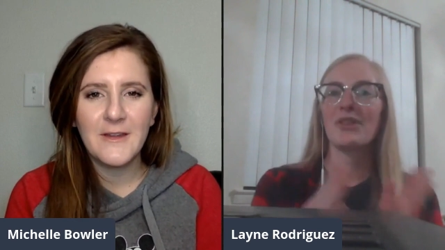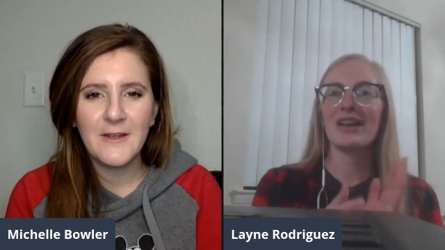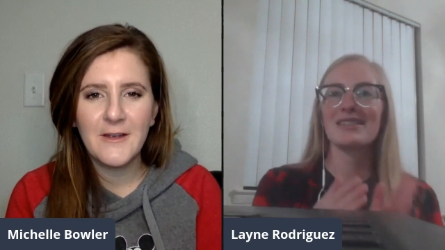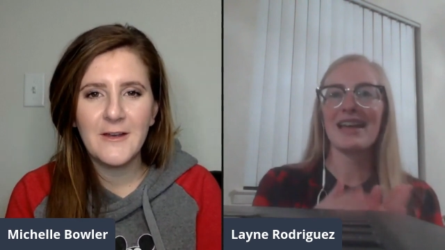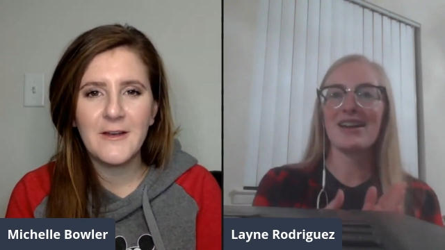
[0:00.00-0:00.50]
Speaker 1: on
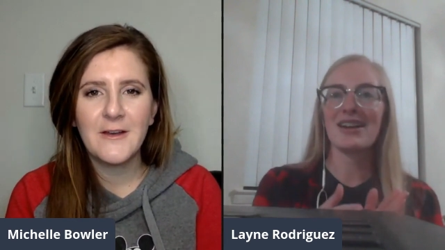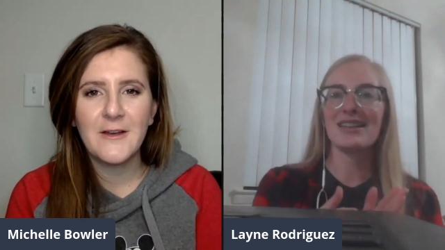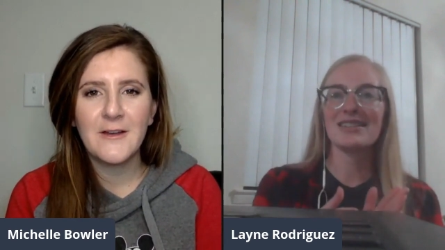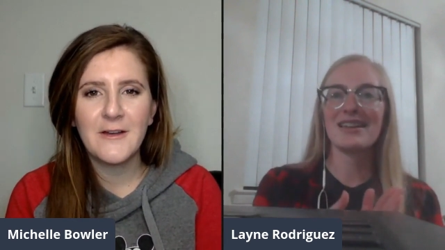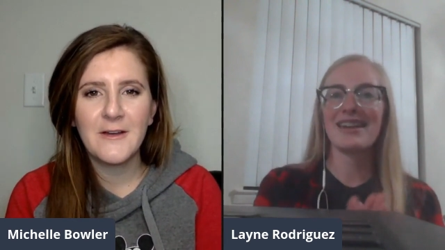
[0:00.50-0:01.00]
like
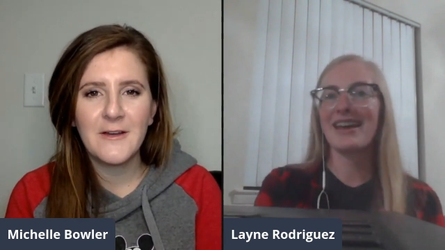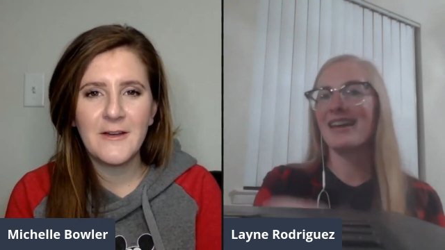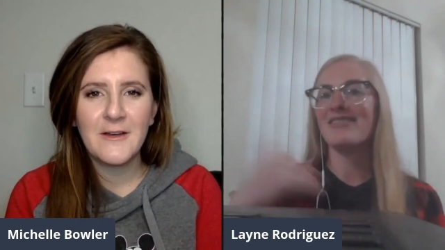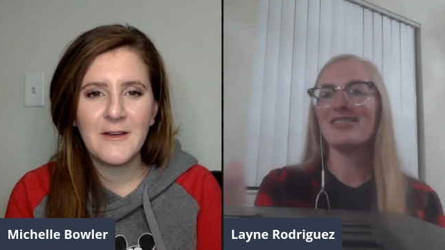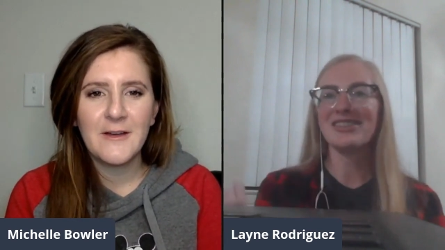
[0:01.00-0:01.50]
Saturday, Sunday,
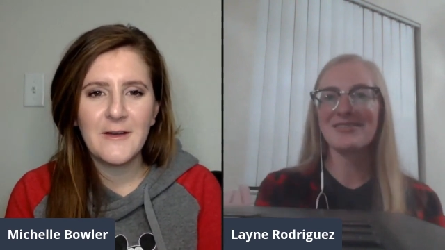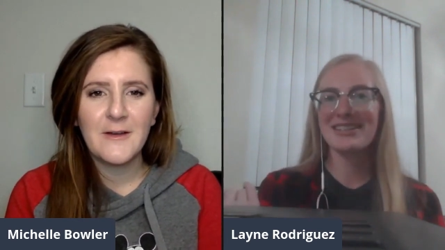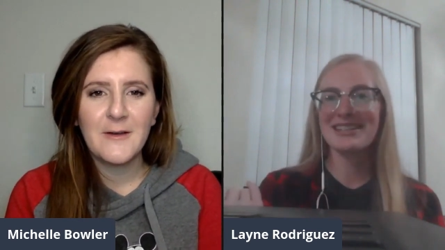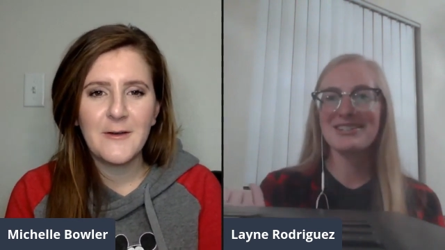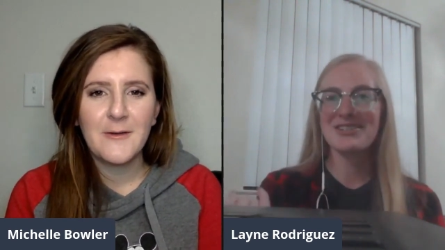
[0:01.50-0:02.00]
and then leave
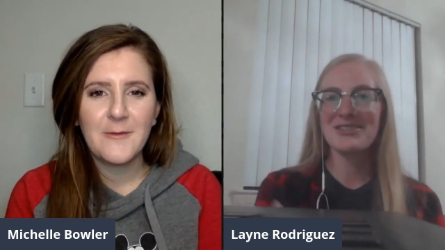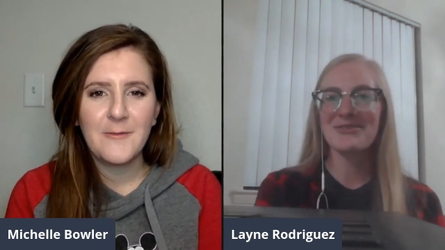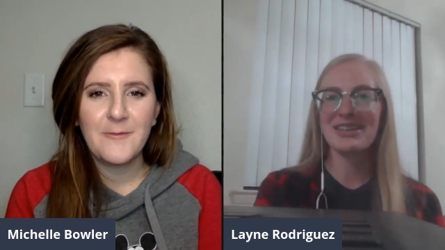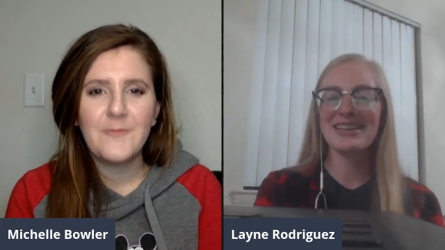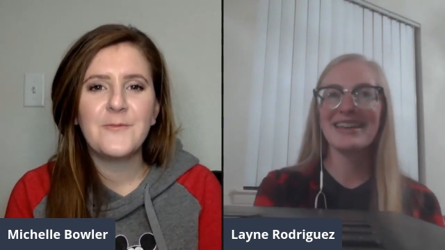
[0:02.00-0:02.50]
again during the
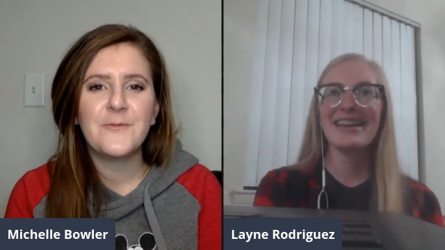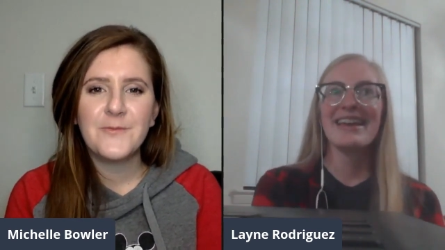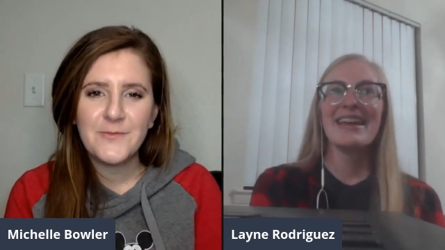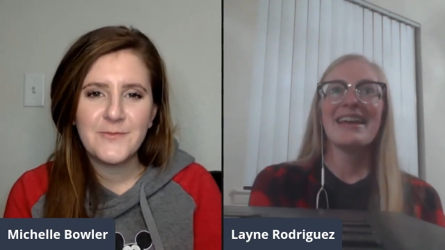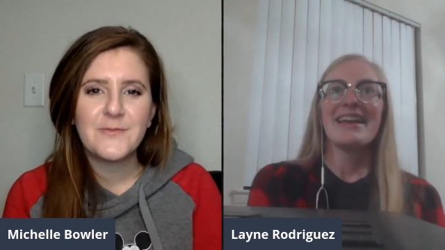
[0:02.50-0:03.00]
week.
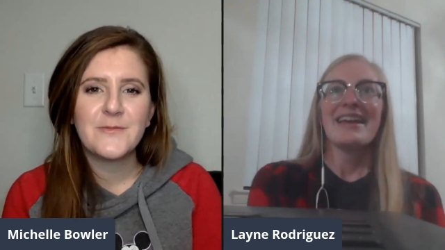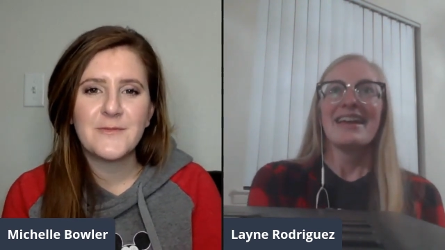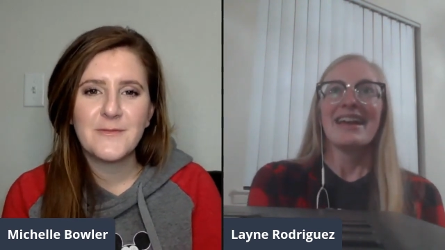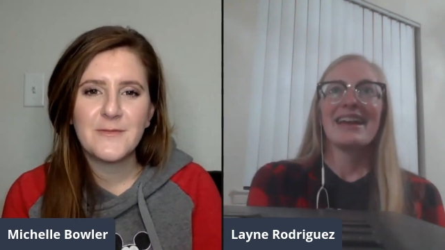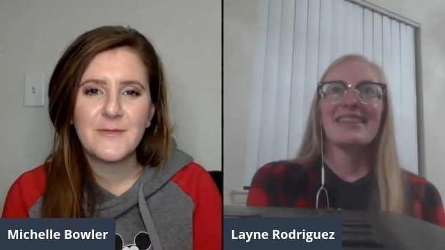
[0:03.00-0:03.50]

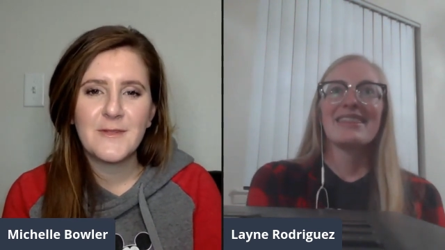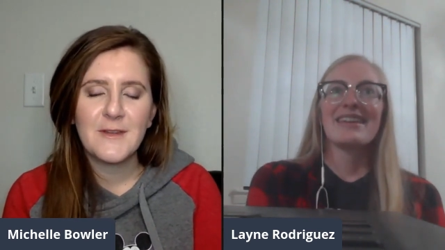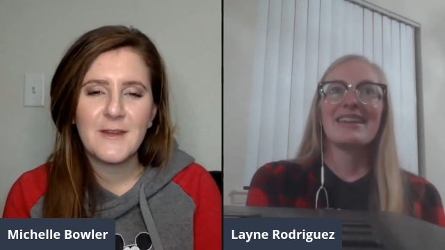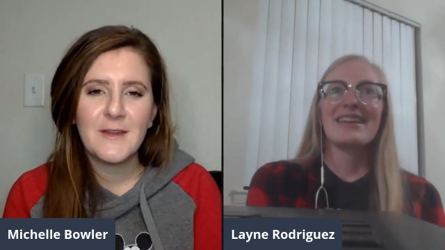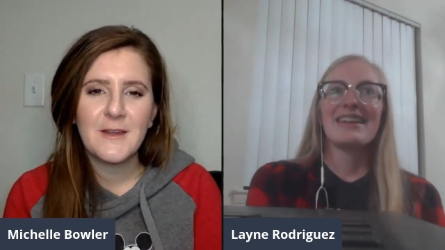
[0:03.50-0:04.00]
And
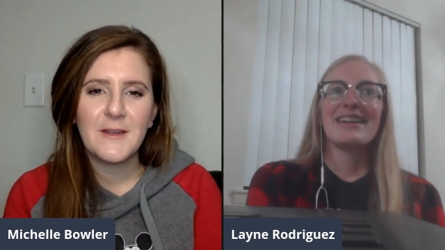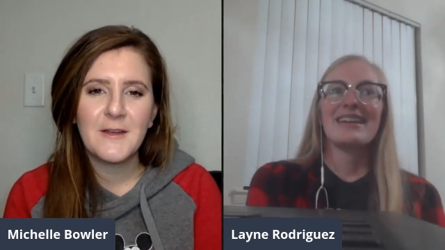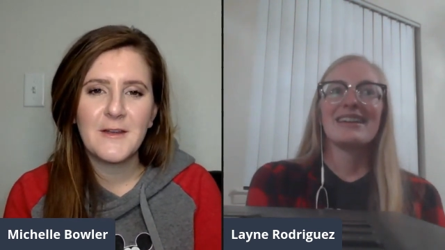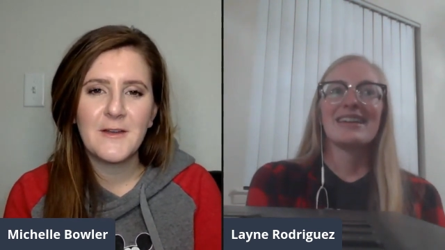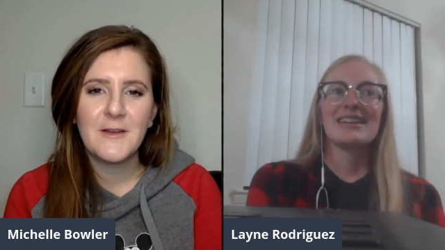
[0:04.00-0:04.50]

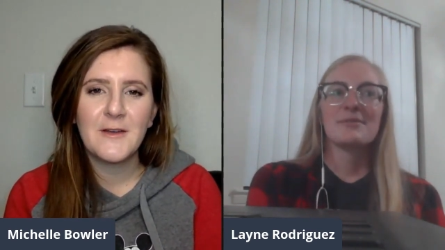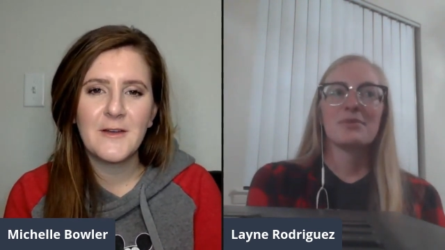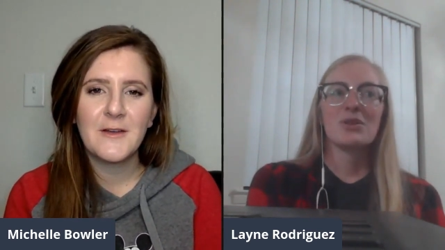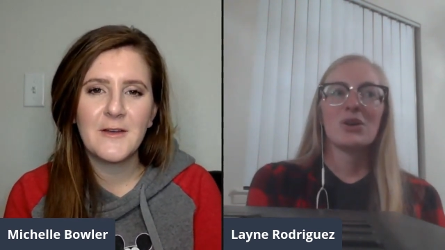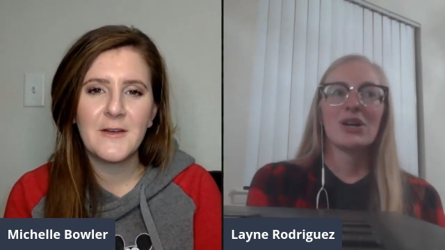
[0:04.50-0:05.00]
then he
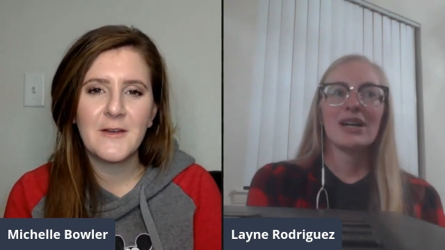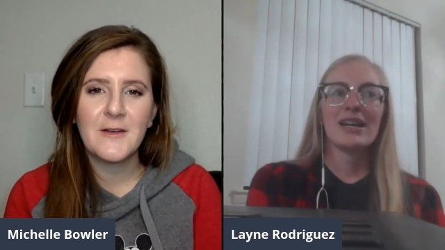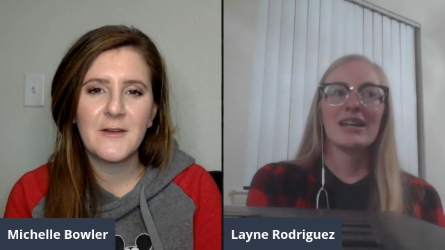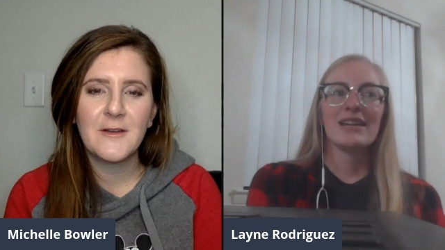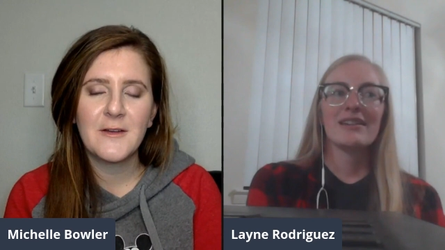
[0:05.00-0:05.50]

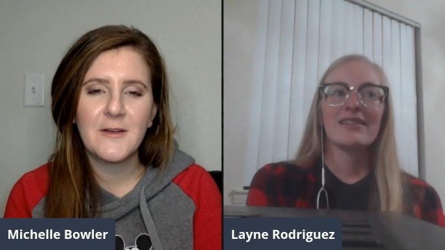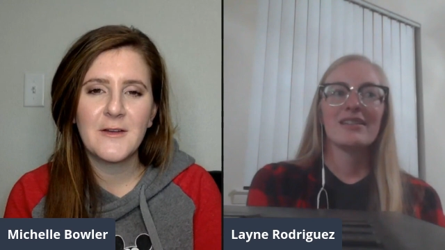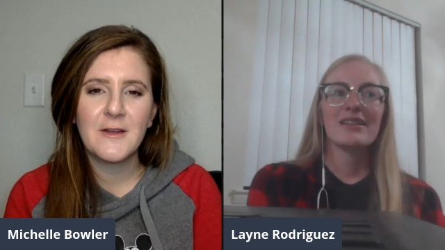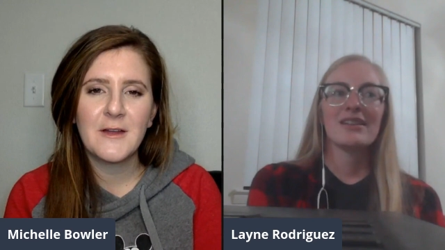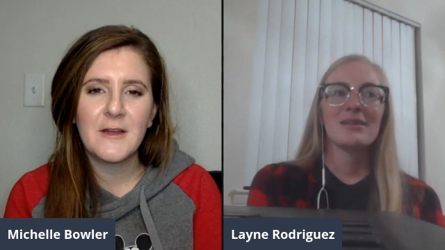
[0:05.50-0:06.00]
deployed
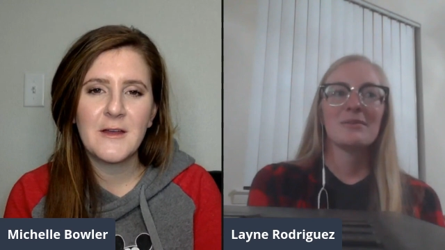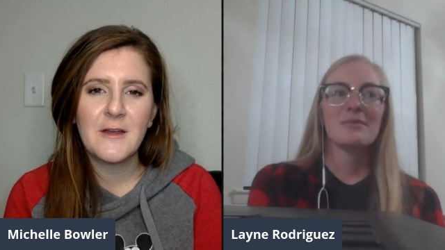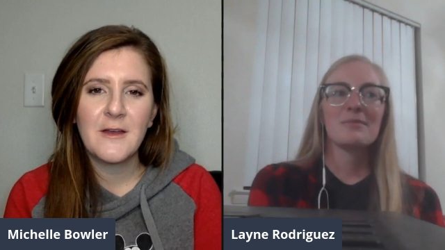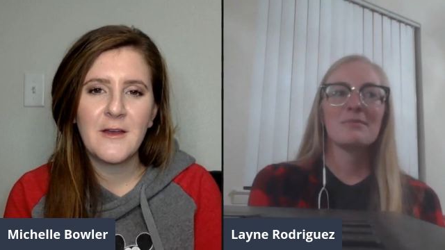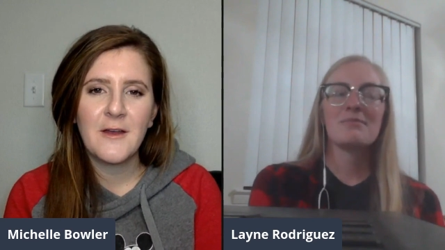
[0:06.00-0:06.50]

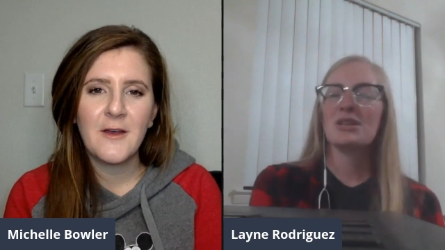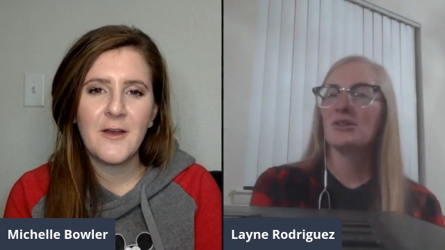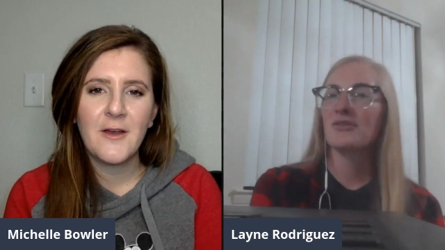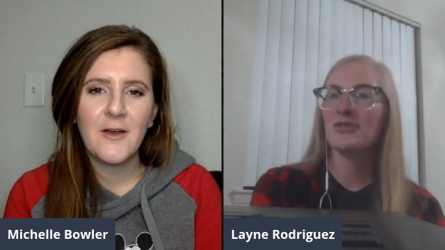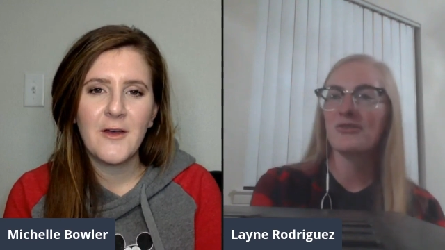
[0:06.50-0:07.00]

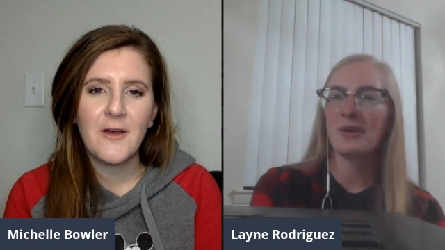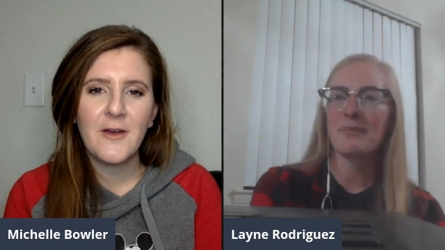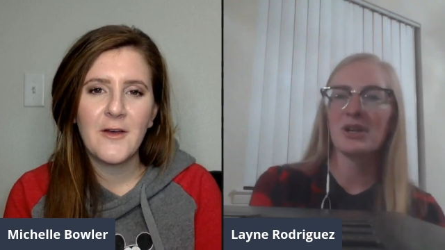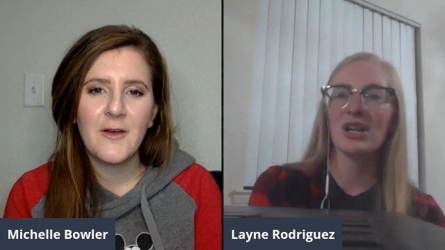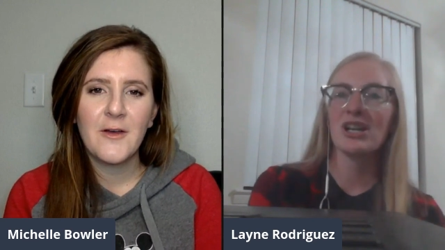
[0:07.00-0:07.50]
middle of
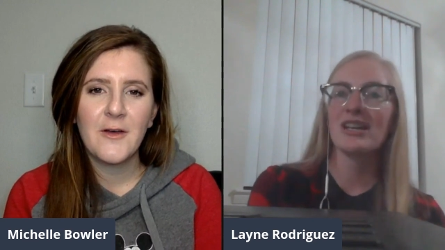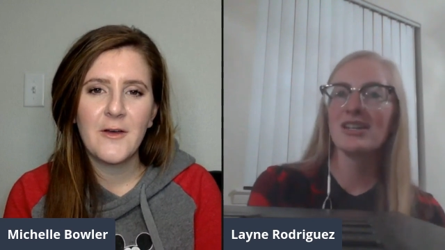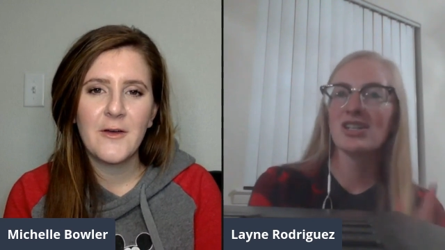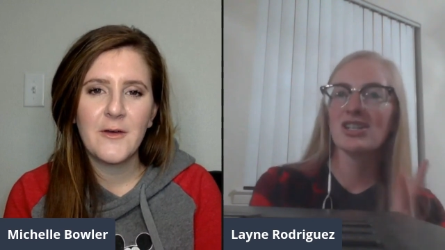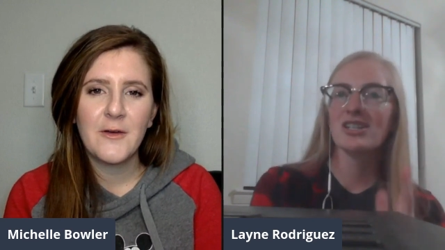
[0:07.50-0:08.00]

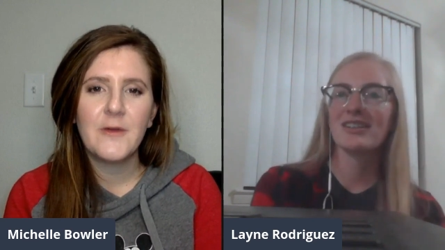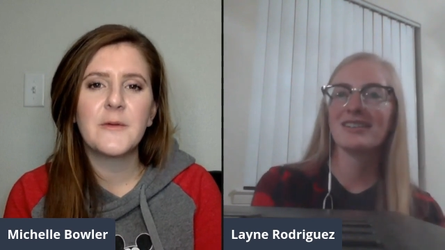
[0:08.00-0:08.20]
November-ish.